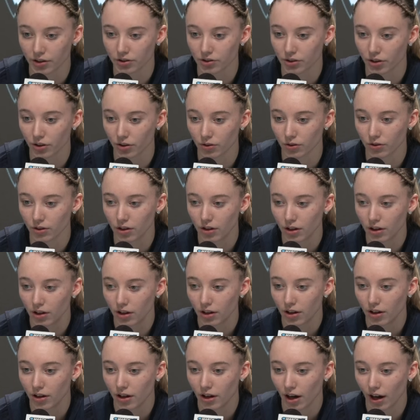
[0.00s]
So
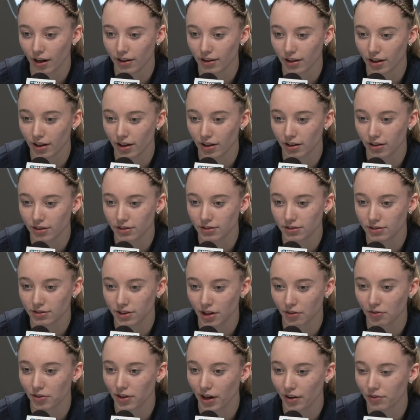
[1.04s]
I think
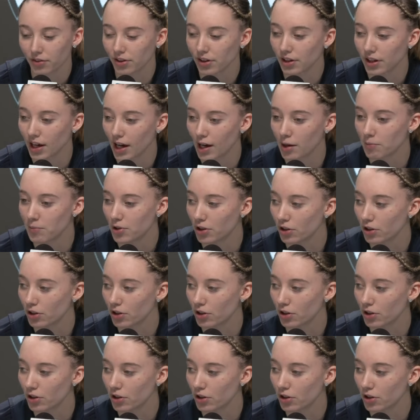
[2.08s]
definitely after the game,